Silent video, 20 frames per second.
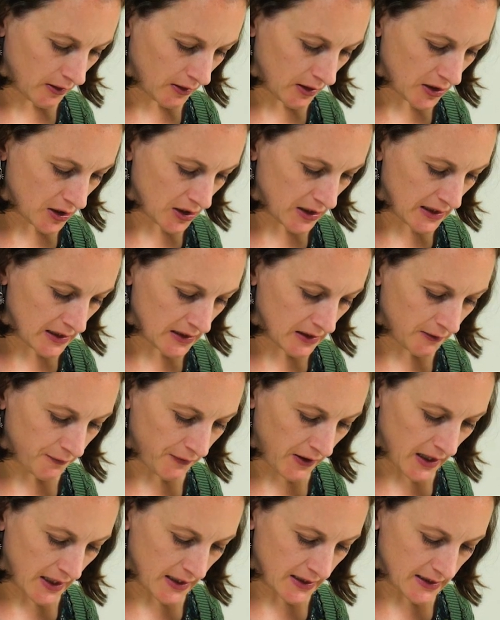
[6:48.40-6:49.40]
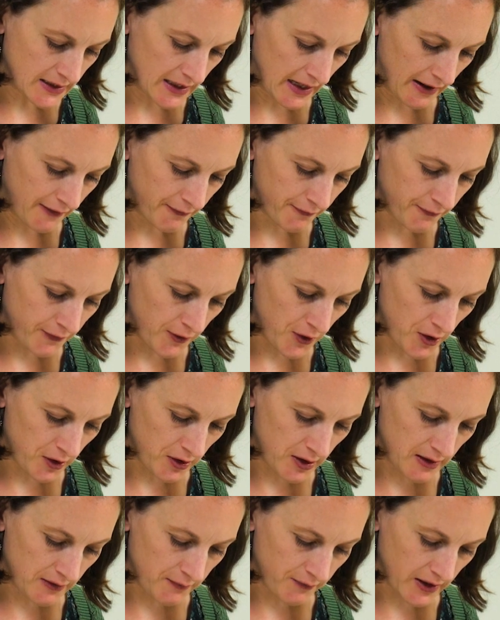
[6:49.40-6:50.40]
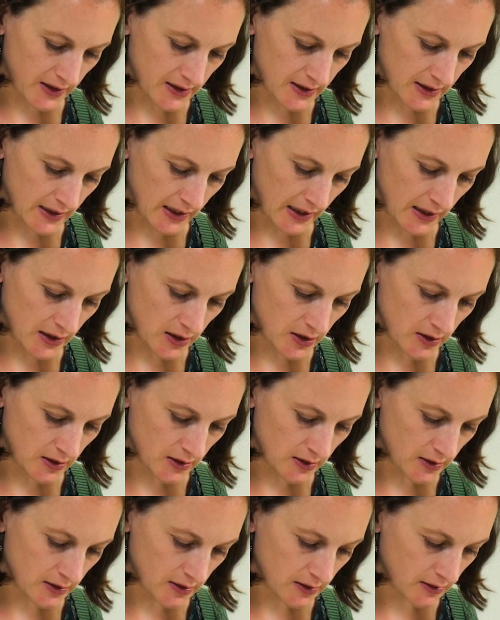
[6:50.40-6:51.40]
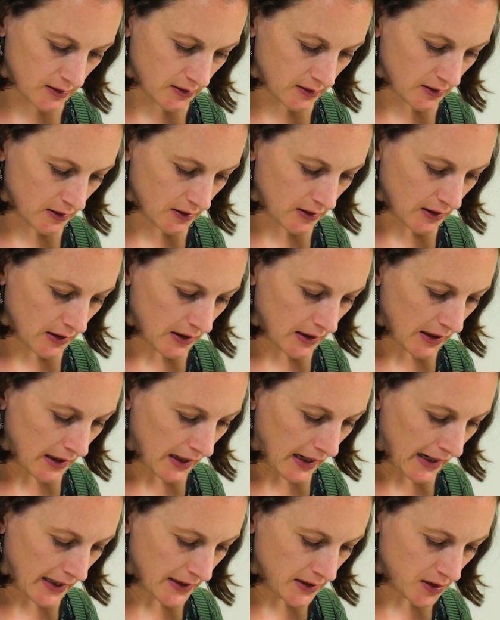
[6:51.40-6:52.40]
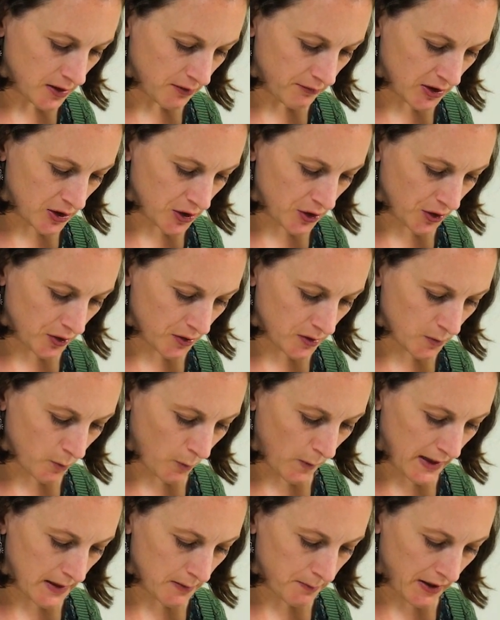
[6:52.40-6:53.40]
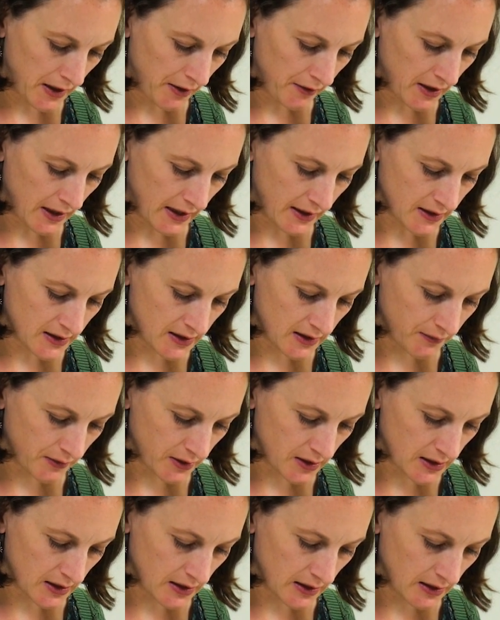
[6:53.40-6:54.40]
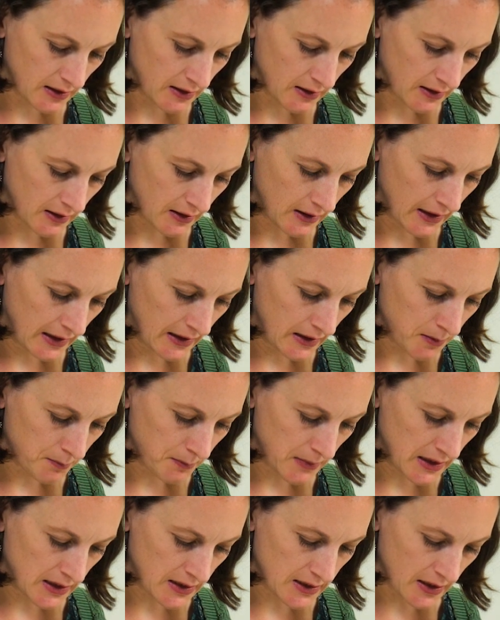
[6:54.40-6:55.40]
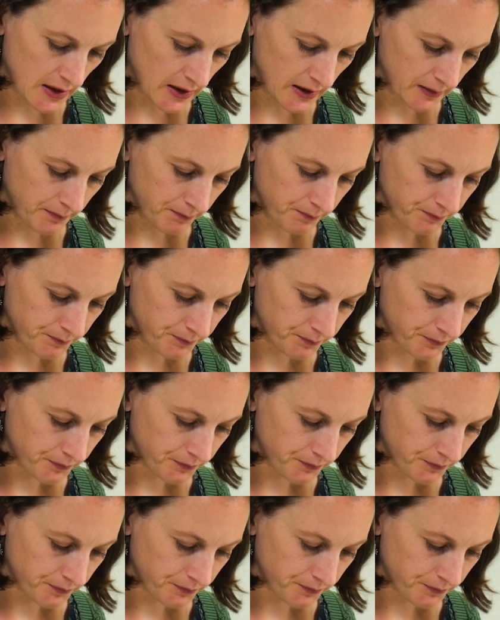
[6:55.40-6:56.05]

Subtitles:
That she is advised to have further investigations and to reduce weight-bearing activity in the meantime.